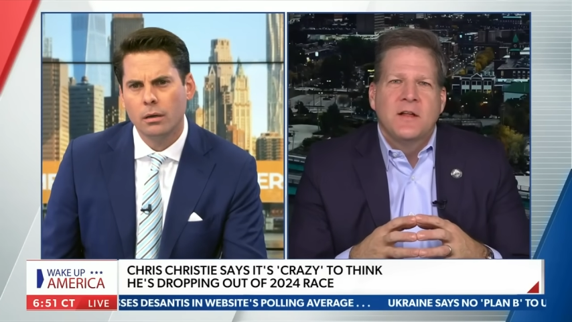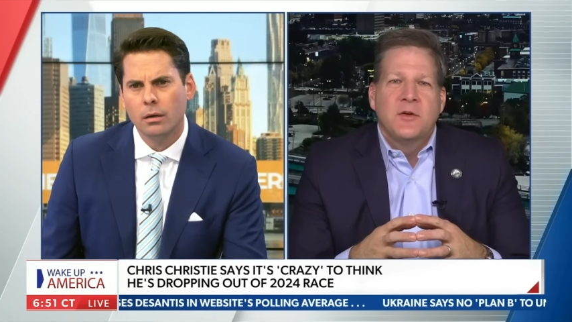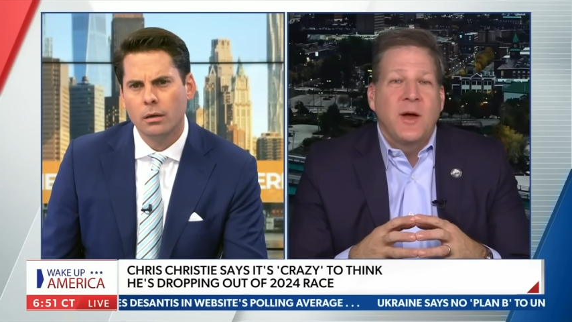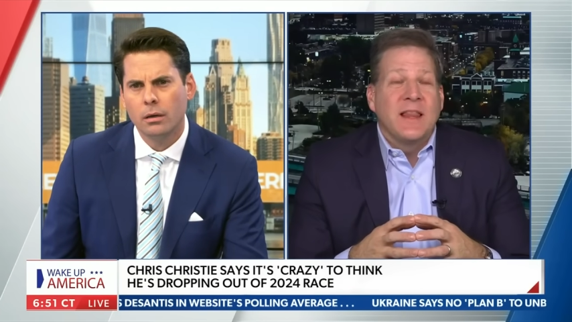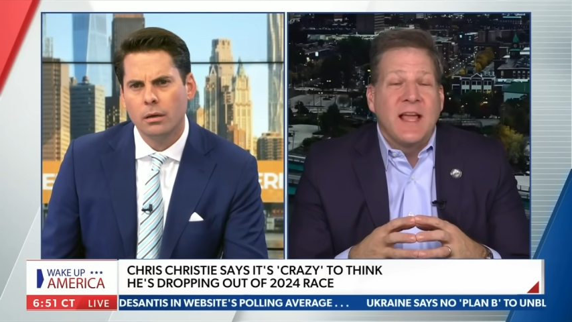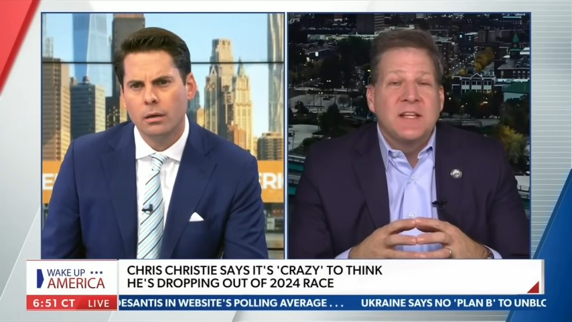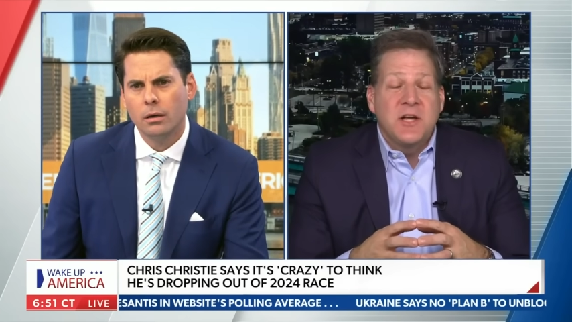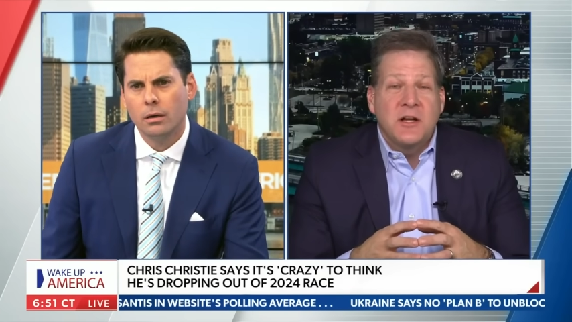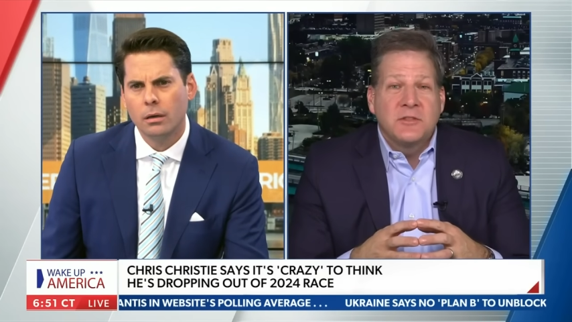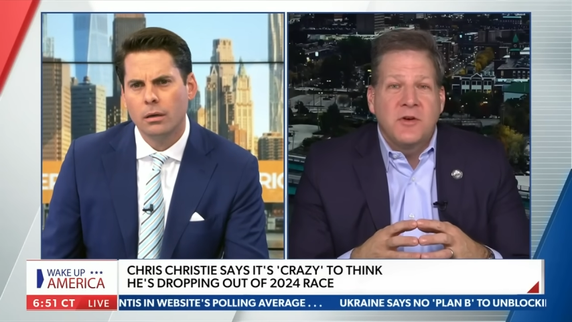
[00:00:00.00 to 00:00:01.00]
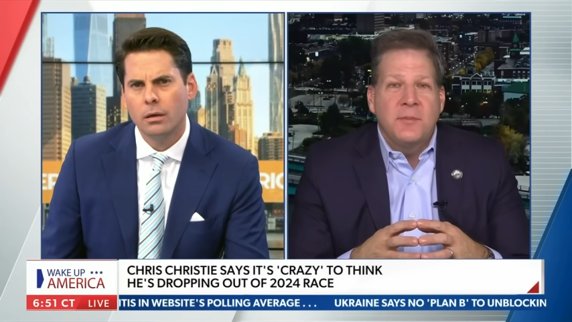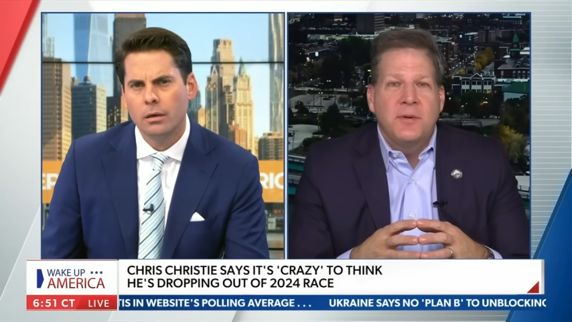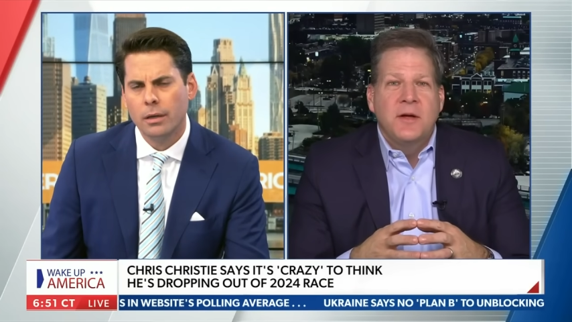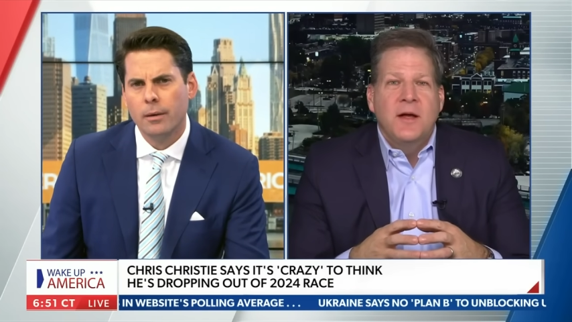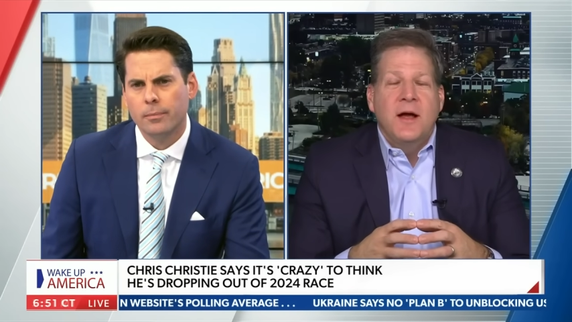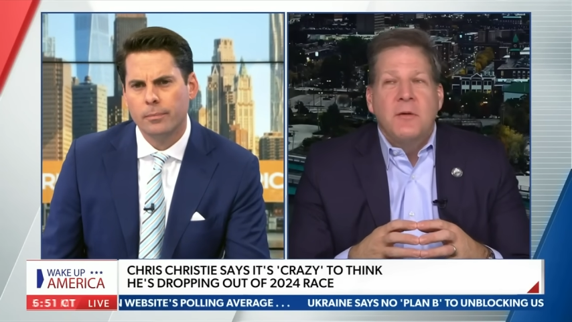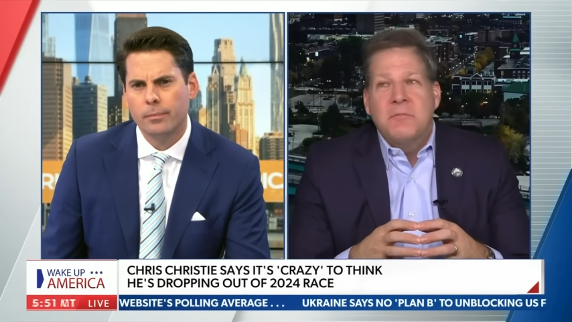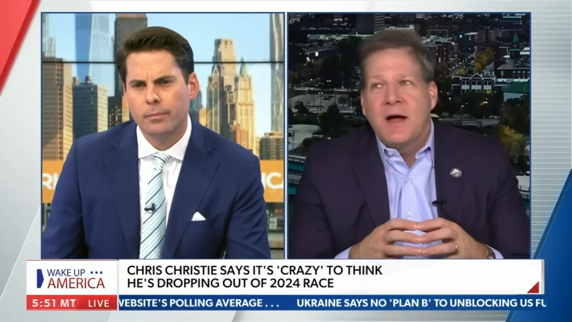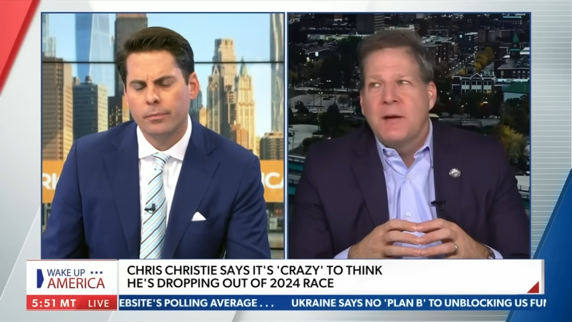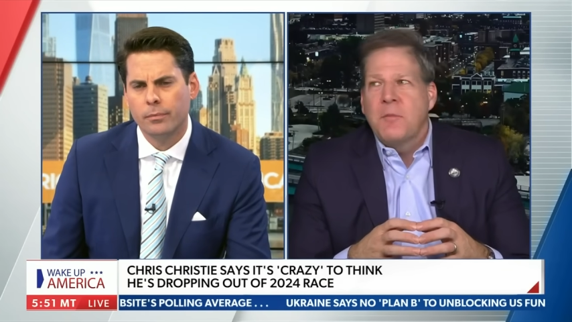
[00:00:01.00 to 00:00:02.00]
Speaker 1: Do I like Donald Trump? Yep.
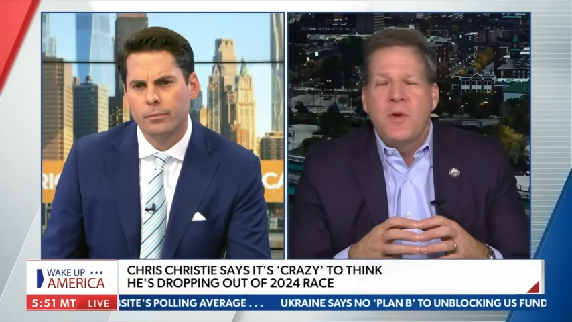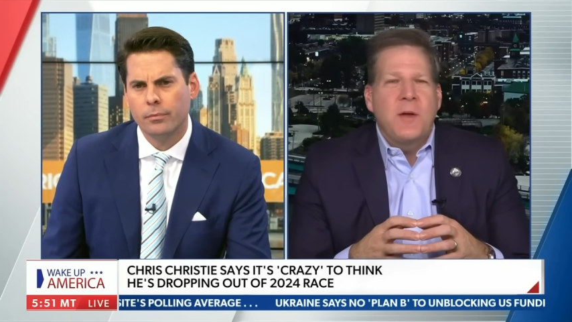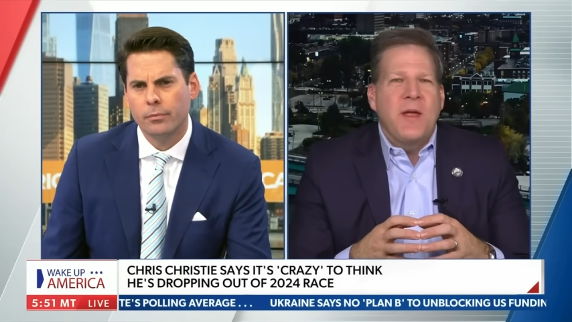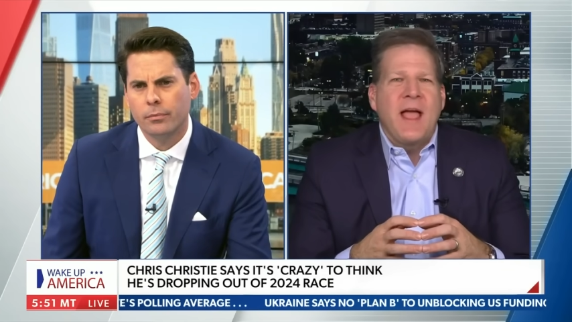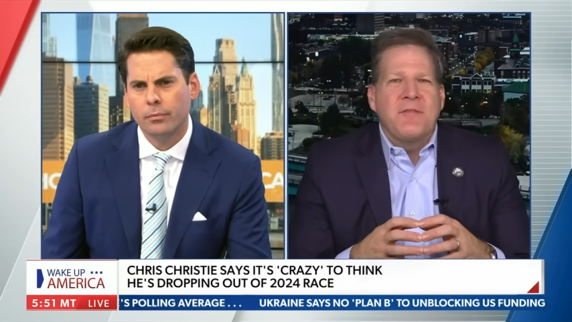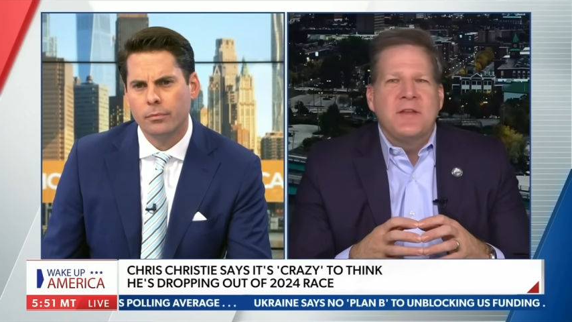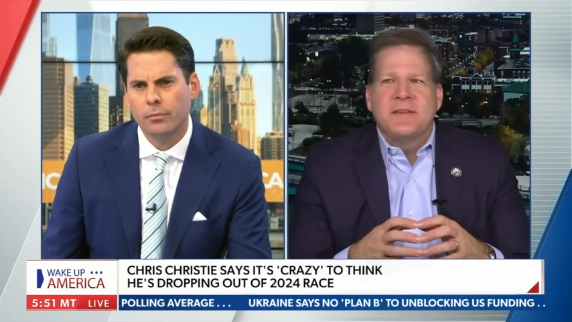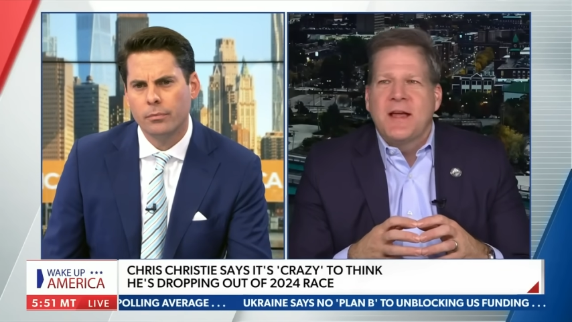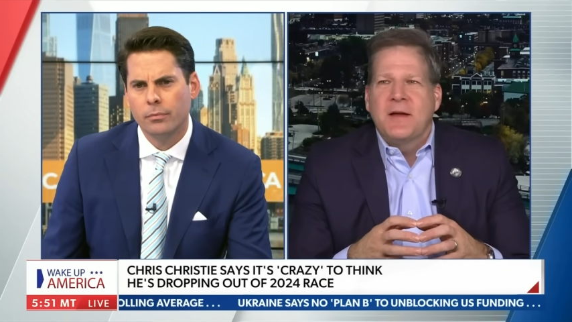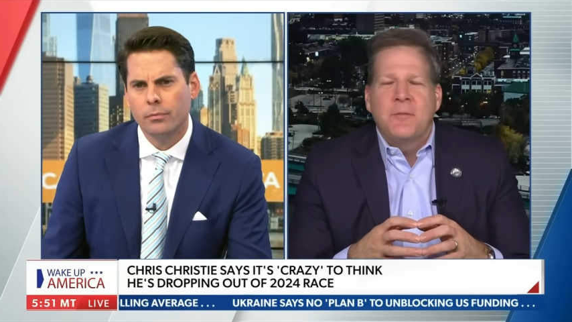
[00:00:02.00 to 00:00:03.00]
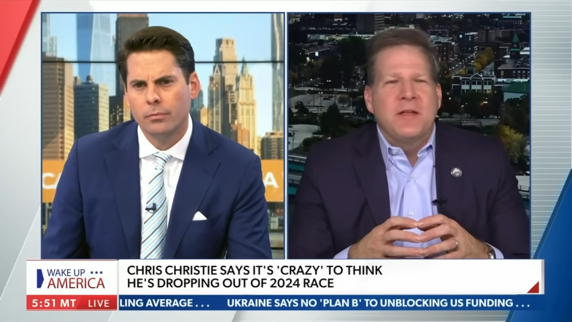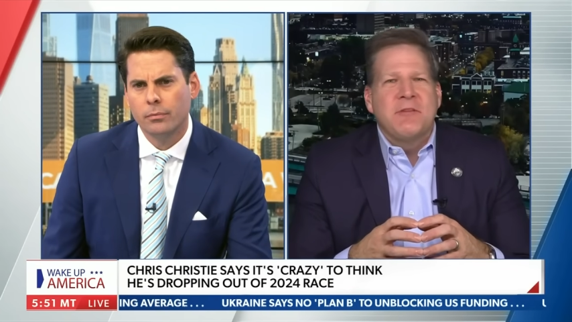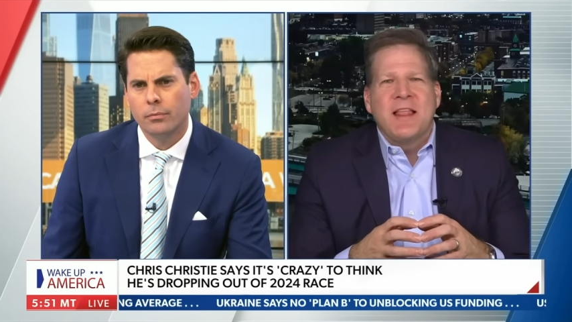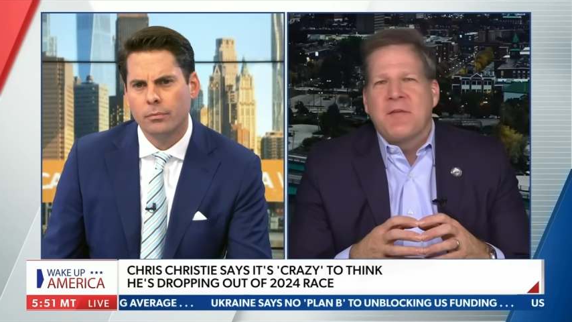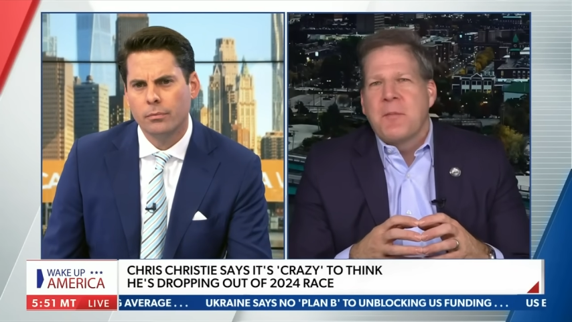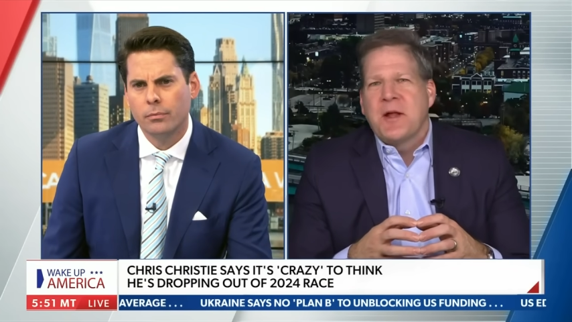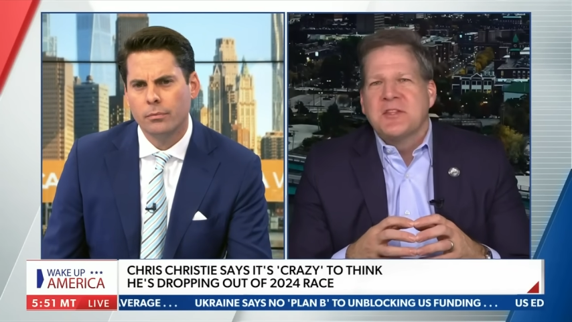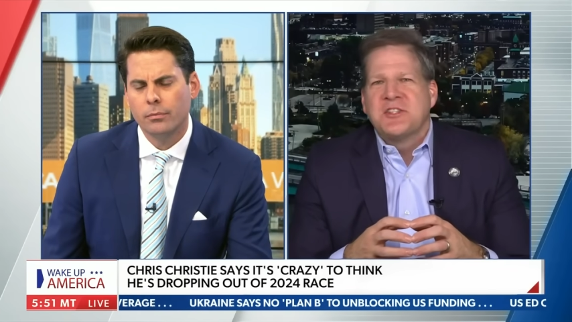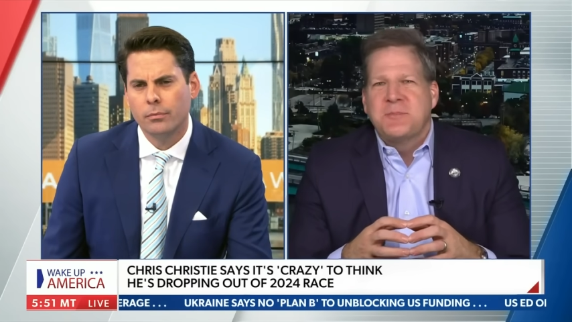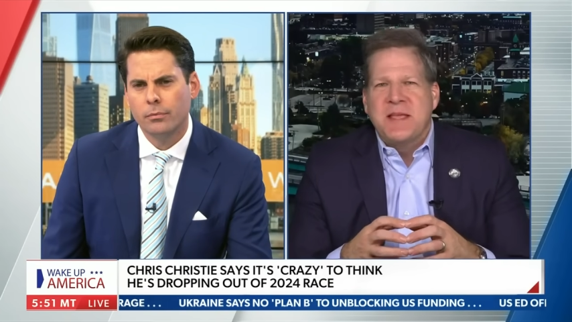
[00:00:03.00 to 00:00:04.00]
Um, we, we haven't uh, we really haven't been on
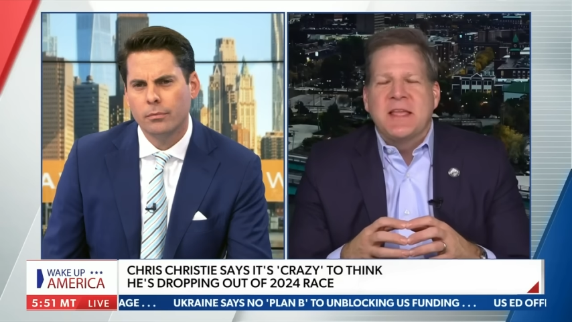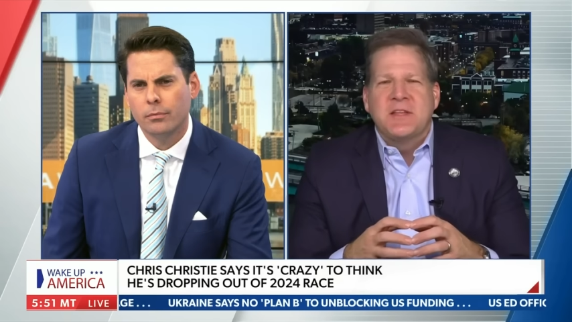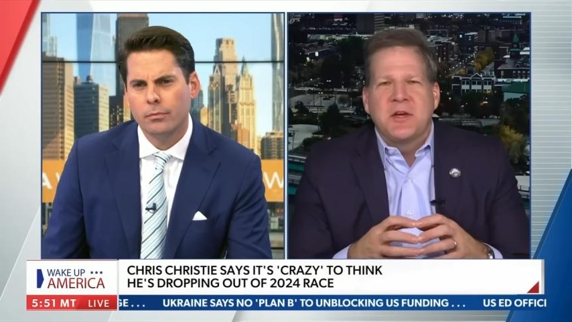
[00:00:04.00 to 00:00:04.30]
speaking